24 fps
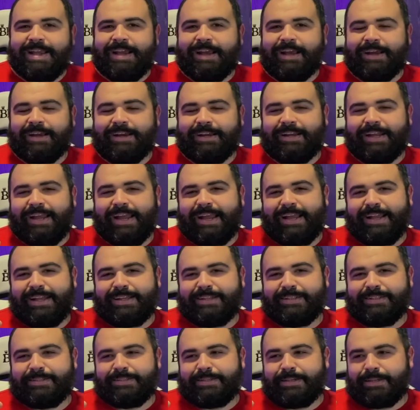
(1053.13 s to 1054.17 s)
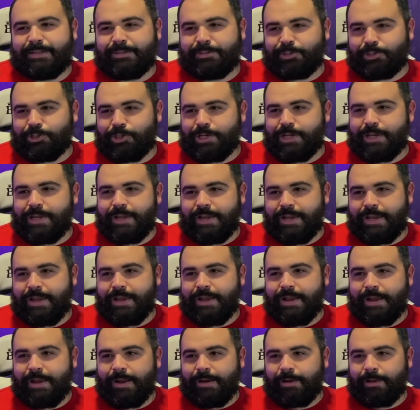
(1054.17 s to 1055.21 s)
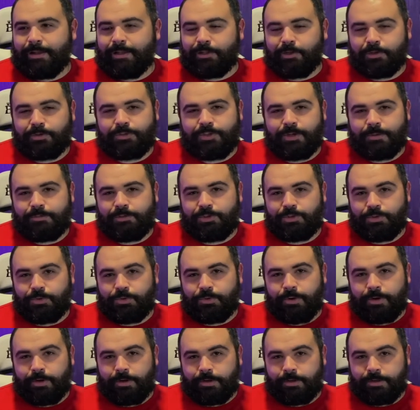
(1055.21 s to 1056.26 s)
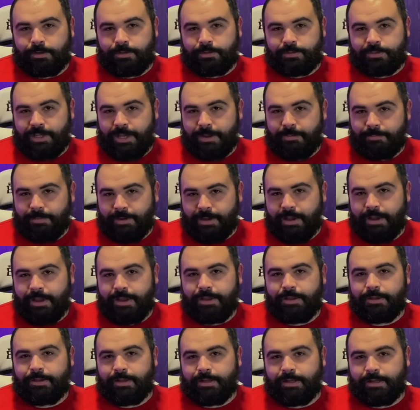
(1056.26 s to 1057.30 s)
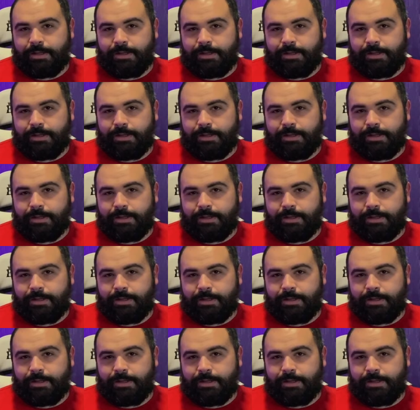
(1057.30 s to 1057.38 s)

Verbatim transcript: and she looks up to her senpai,